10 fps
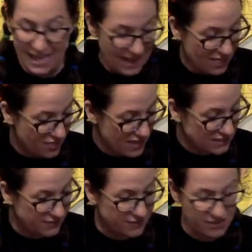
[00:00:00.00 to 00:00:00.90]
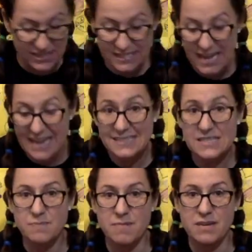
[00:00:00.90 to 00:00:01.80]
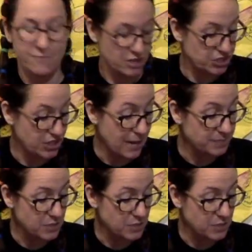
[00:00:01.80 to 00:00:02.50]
and things of different sizes, maybe different shapes.